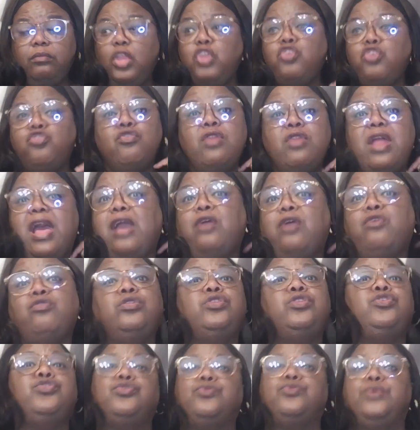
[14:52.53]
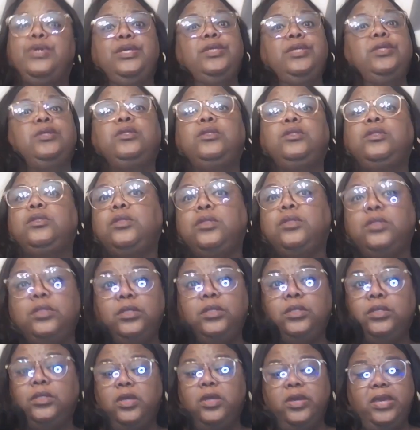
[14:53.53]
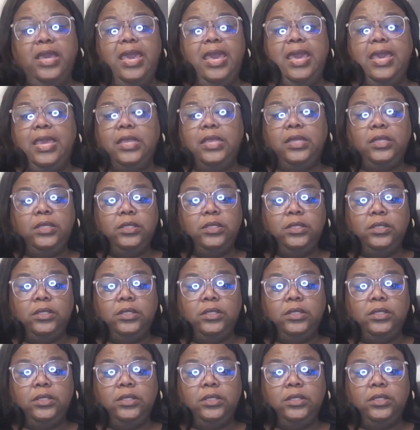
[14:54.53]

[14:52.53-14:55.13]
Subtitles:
You're not gonna do it, okay?